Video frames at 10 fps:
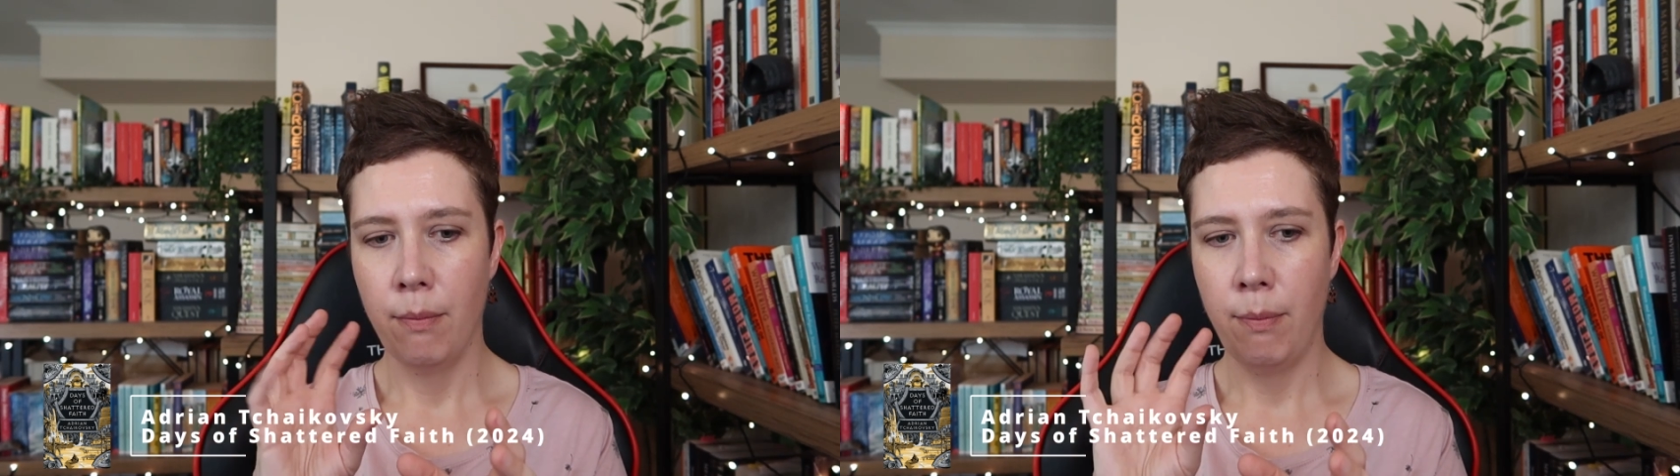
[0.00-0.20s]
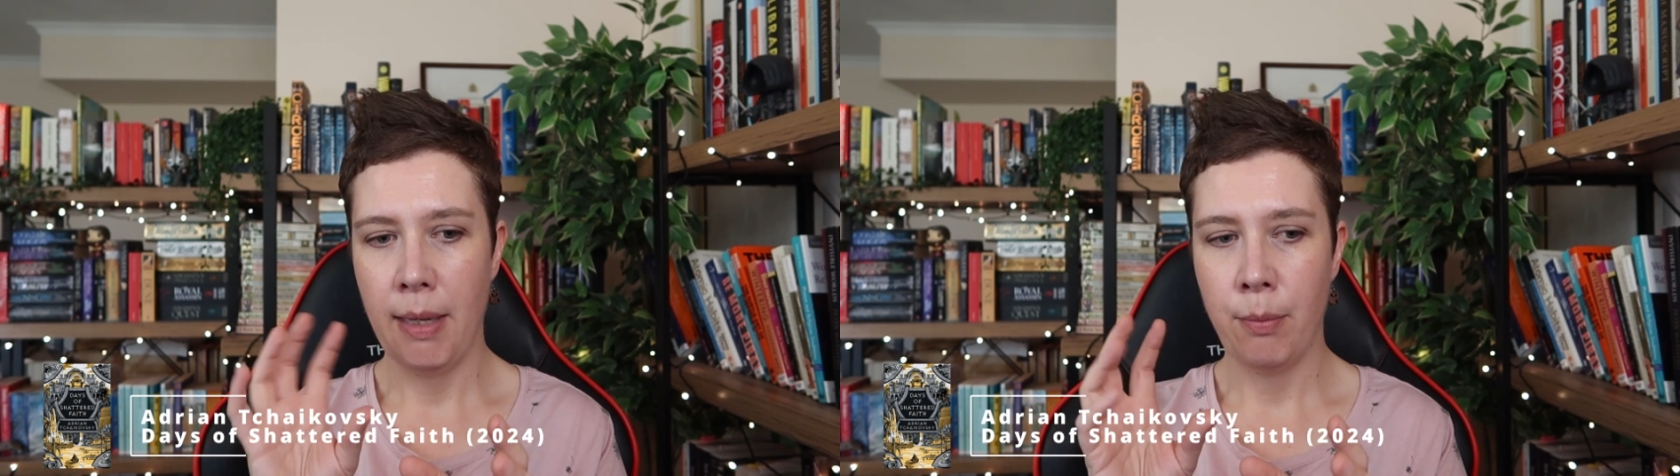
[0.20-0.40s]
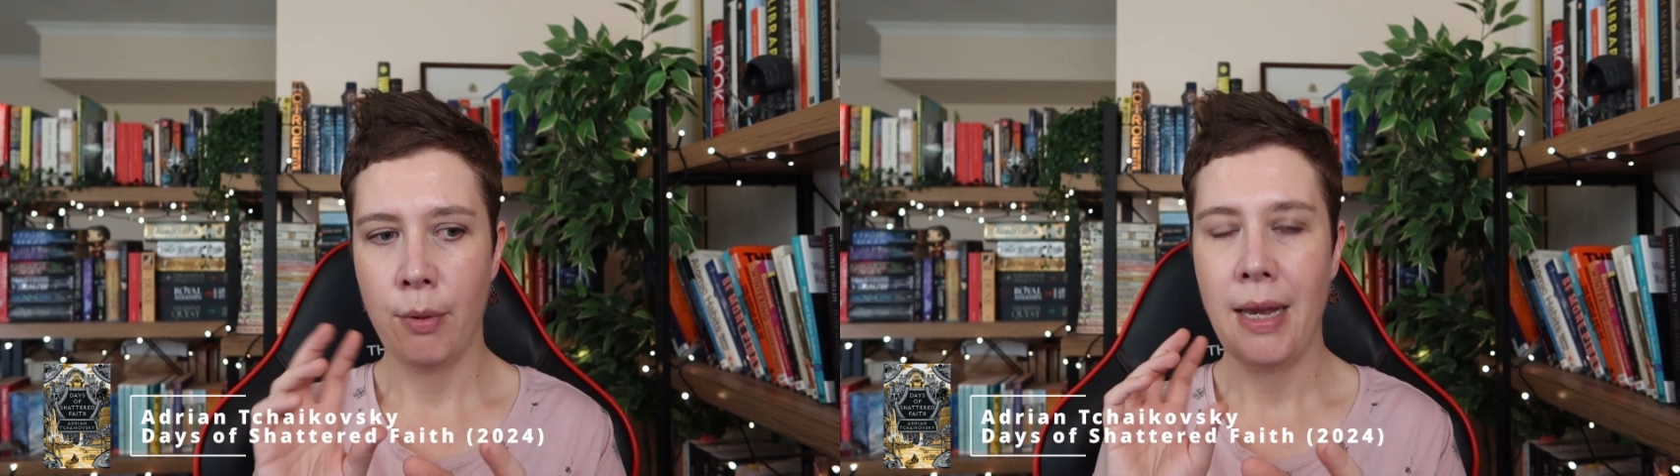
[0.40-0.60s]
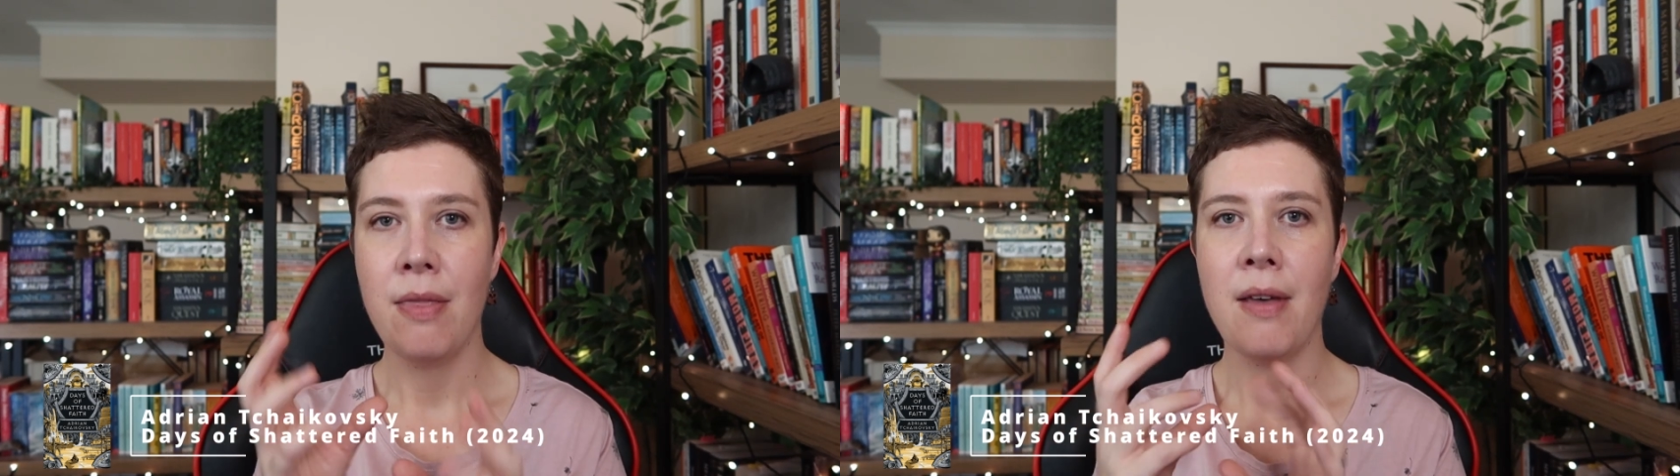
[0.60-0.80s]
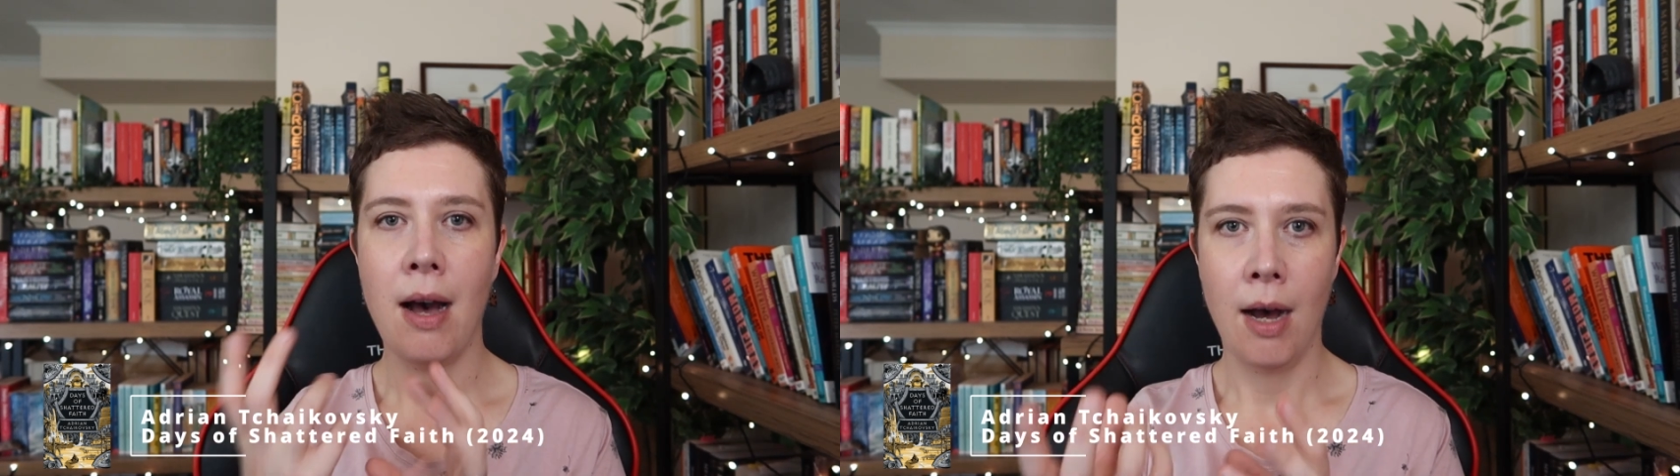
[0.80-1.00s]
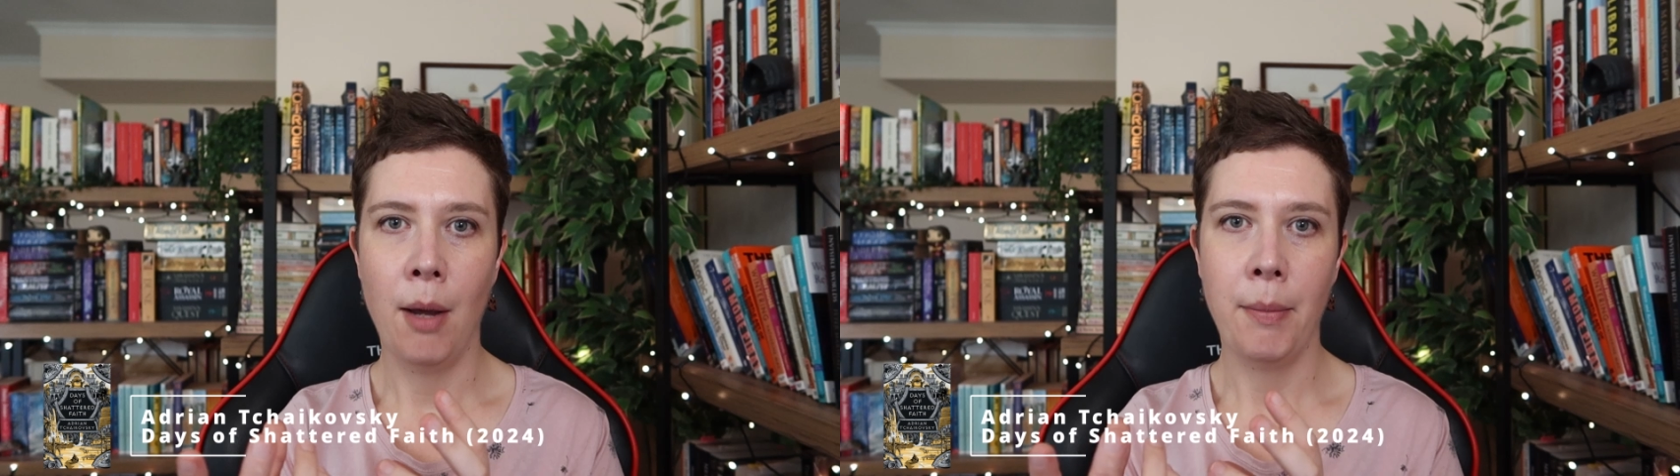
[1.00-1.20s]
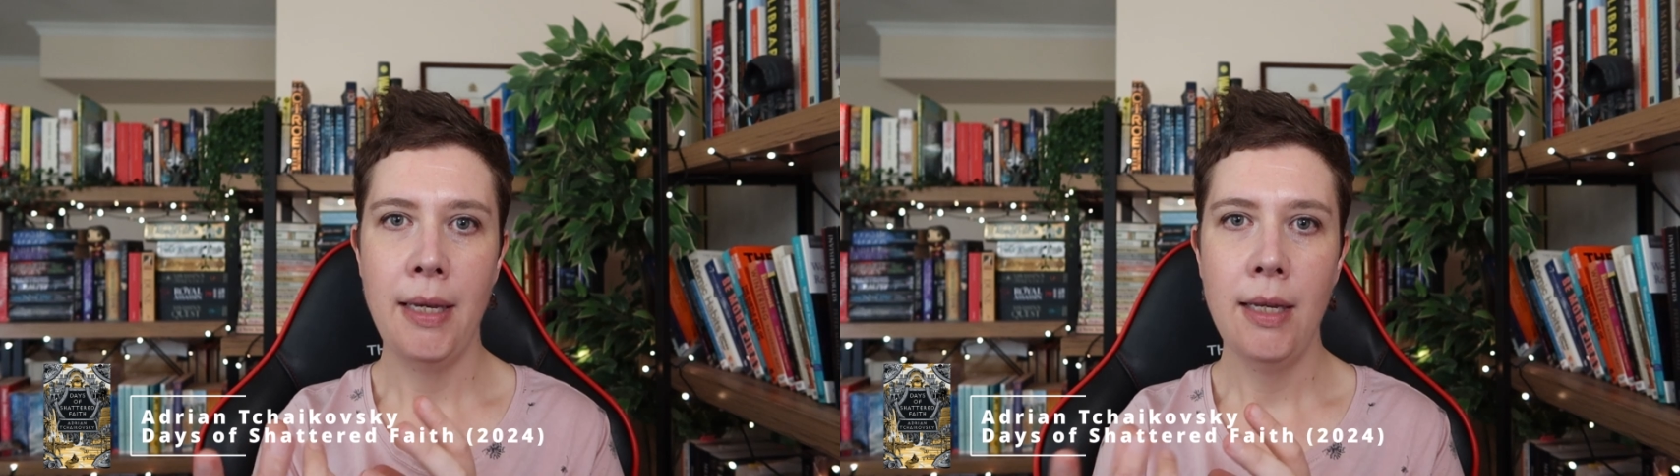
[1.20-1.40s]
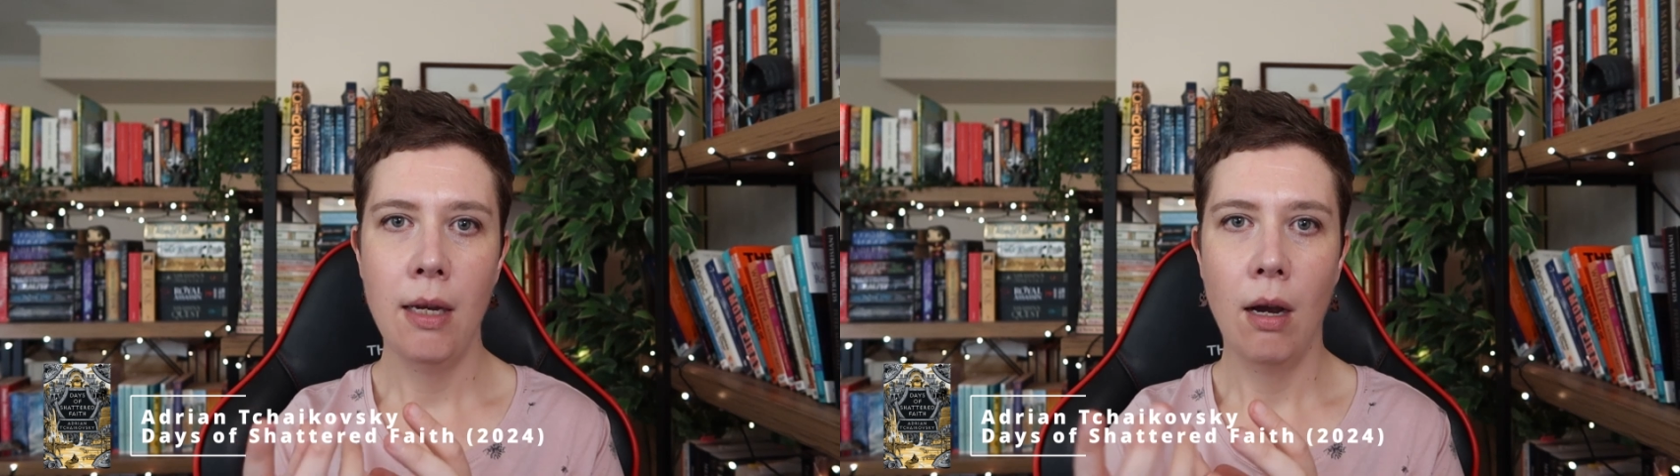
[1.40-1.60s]
people in the
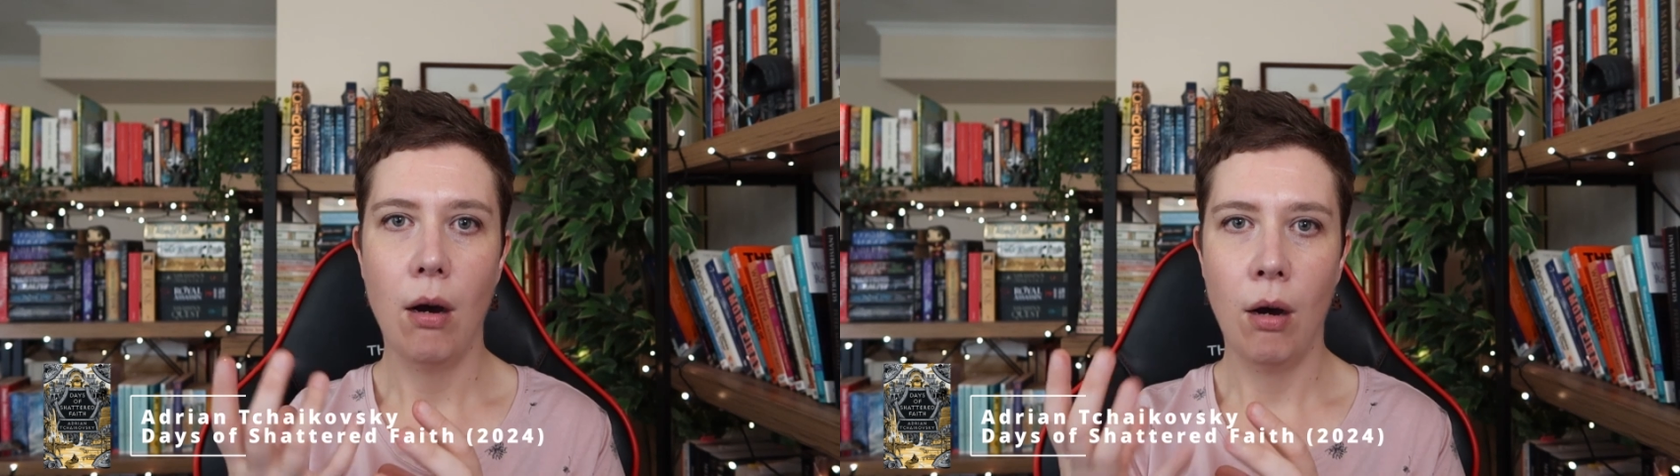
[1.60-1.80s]
army